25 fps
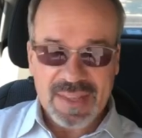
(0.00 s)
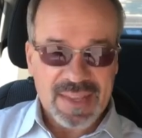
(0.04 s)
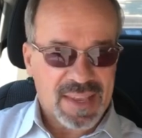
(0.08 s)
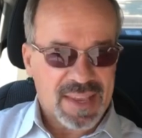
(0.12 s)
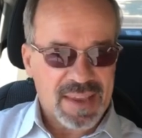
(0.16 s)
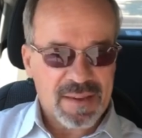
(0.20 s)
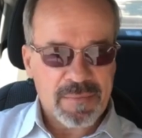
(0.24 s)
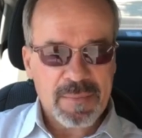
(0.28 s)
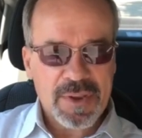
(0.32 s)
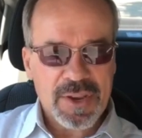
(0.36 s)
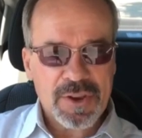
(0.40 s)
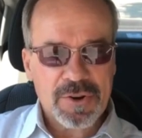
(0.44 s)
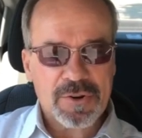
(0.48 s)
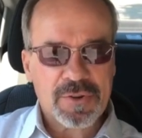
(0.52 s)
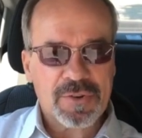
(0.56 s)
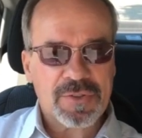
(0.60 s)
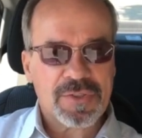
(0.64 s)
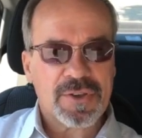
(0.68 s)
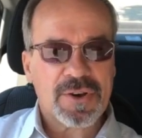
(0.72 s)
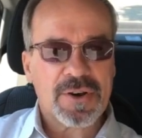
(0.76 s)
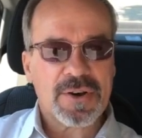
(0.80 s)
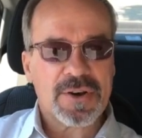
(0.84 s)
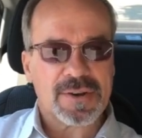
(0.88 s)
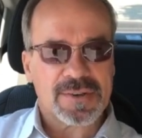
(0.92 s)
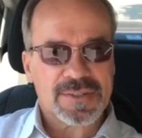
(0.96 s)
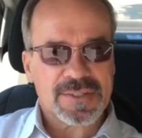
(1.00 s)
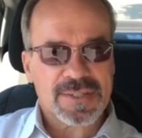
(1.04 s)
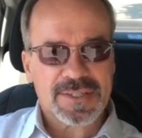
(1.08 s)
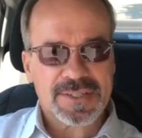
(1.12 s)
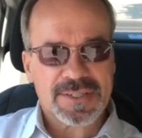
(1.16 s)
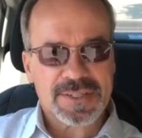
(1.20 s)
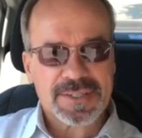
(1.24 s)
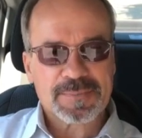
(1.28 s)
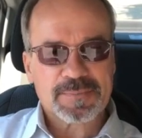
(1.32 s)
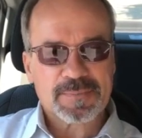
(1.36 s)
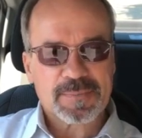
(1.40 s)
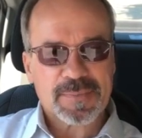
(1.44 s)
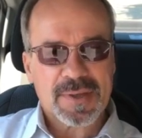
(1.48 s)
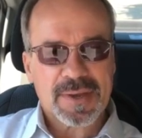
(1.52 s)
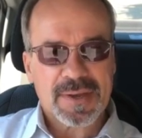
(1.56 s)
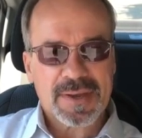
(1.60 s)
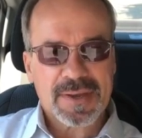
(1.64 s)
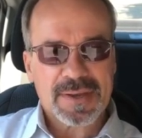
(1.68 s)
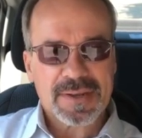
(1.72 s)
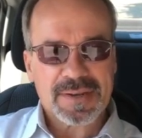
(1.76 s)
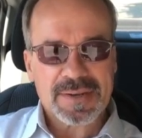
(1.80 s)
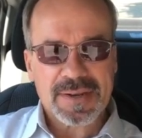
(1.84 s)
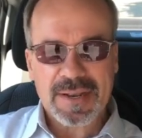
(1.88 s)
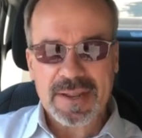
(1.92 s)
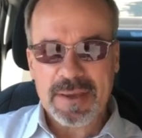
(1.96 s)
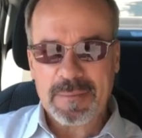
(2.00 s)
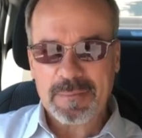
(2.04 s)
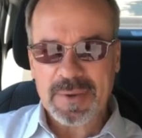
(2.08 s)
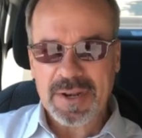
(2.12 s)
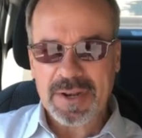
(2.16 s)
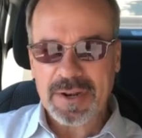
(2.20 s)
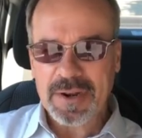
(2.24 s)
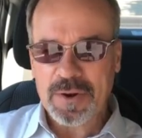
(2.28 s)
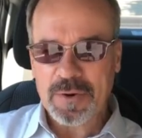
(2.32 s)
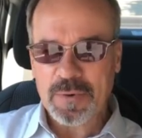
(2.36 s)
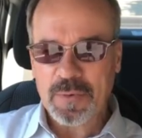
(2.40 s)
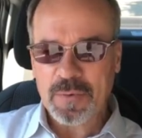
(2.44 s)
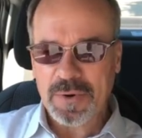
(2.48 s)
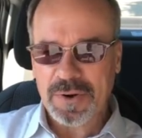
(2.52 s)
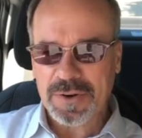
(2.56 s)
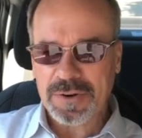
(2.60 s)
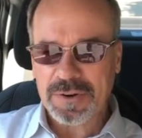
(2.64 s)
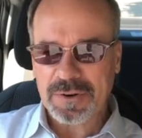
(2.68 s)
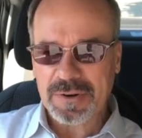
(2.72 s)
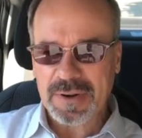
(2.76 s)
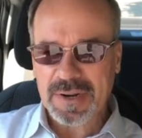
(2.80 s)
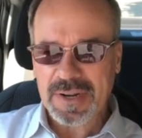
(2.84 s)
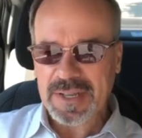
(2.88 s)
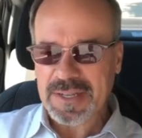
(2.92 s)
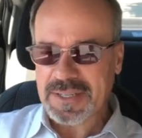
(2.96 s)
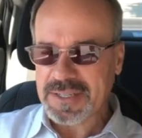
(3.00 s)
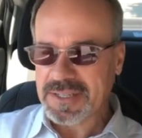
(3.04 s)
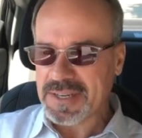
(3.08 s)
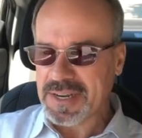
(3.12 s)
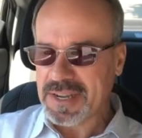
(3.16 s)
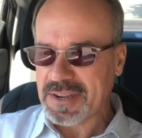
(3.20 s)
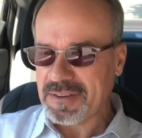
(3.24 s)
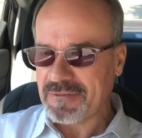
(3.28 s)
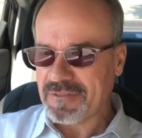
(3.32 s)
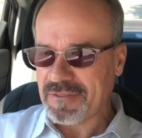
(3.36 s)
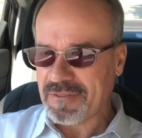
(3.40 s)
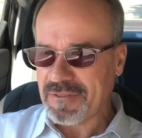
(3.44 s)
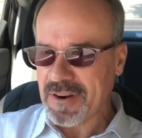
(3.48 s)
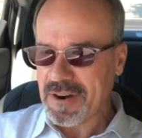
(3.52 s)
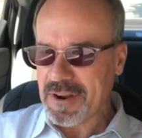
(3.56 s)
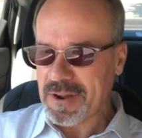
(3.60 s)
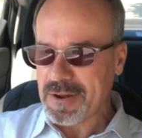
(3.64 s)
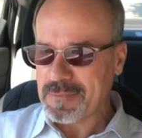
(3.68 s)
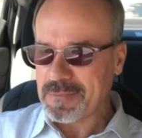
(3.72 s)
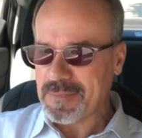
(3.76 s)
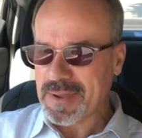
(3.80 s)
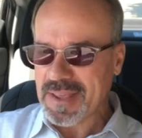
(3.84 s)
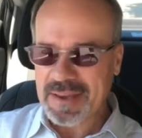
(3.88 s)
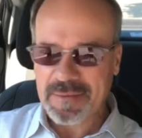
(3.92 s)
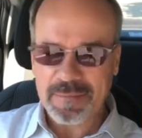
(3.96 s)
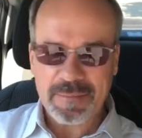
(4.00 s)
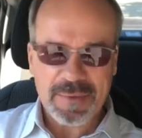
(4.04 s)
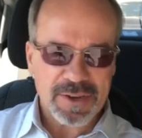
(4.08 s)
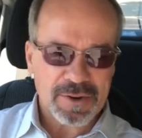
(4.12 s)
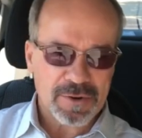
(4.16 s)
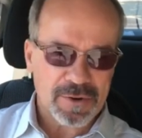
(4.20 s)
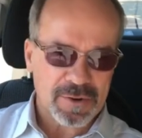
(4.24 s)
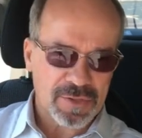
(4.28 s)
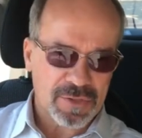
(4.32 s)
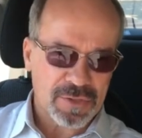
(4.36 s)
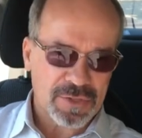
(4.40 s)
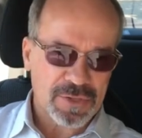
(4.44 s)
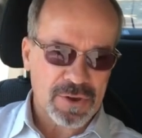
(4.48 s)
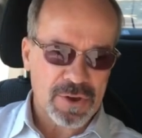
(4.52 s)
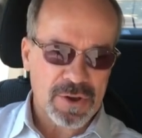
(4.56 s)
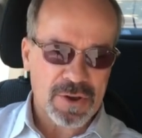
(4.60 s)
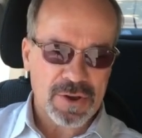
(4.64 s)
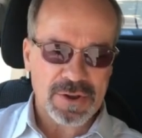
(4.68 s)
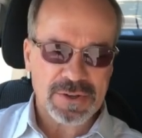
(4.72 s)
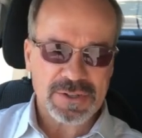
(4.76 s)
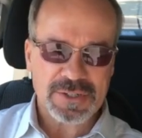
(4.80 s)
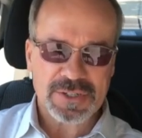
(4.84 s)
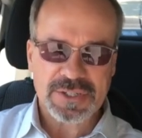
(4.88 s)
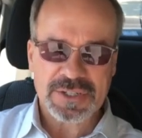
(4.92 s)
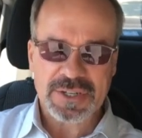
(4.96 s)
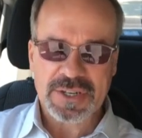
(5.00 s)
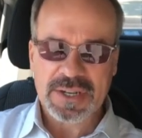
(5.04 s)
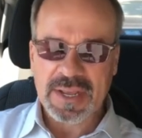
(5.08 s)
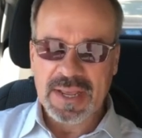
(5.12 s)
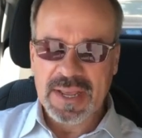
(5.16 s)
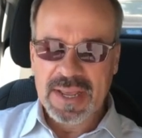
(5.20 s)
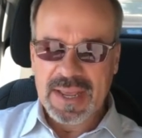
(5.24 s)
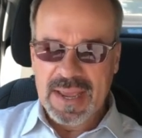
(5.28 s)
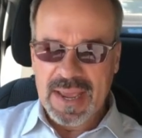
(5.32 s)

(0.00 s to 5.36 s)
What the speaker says: give me your thoughts. Let me know where you're listening from. Give me your thoughts.